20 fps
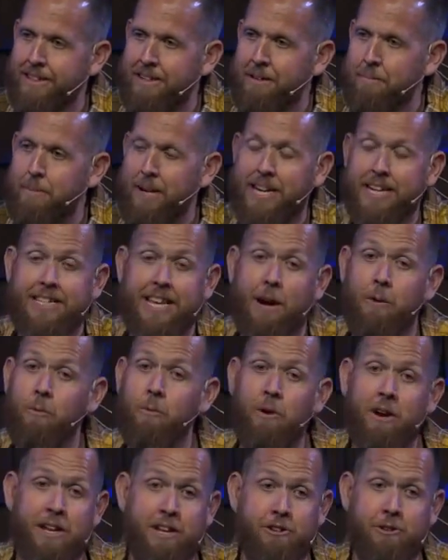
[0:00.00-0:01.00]
Because I
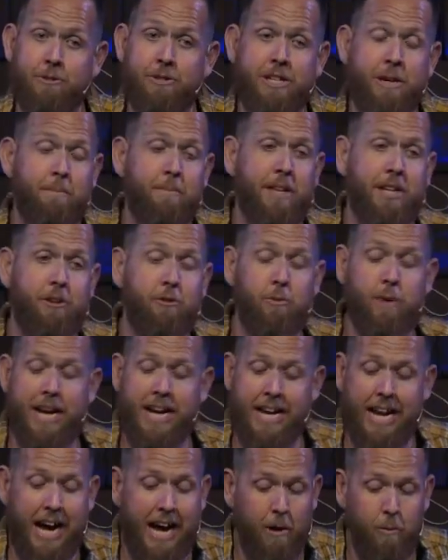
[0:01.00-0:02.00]
want to do something
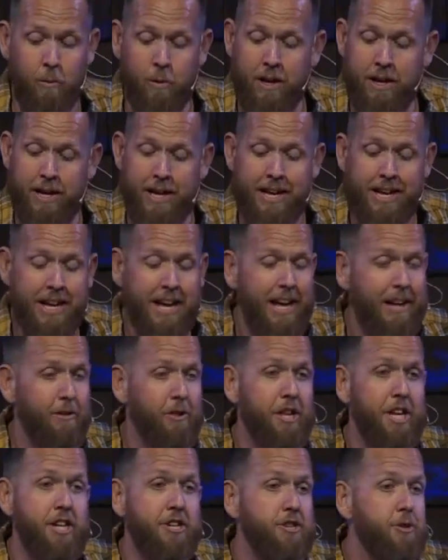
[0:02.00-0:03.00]
great. I want to
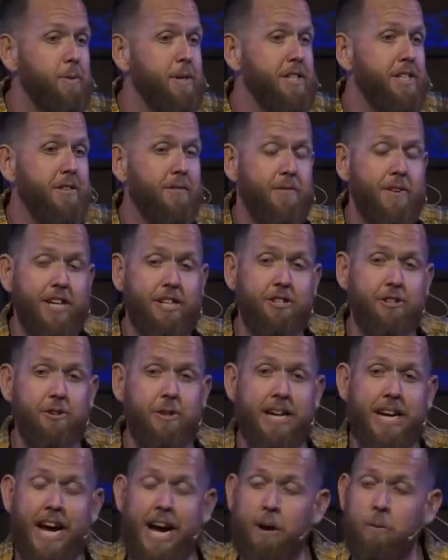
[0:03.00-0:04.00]
lead you into
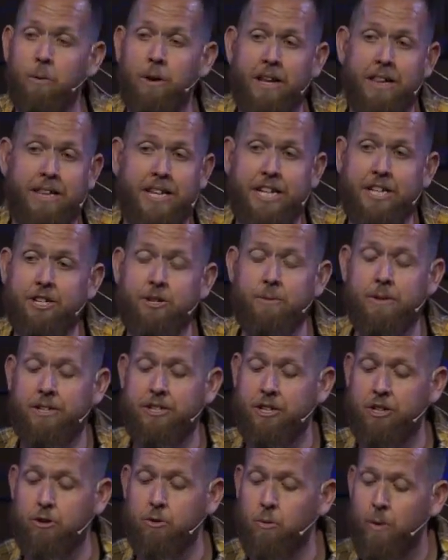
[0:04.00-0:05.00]
victory. I want to lead you
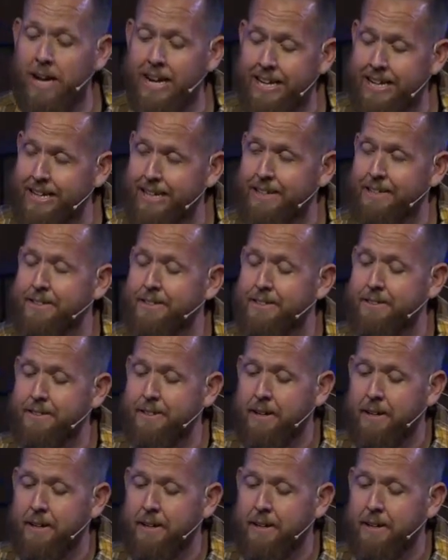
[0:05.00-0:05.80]
into greatness.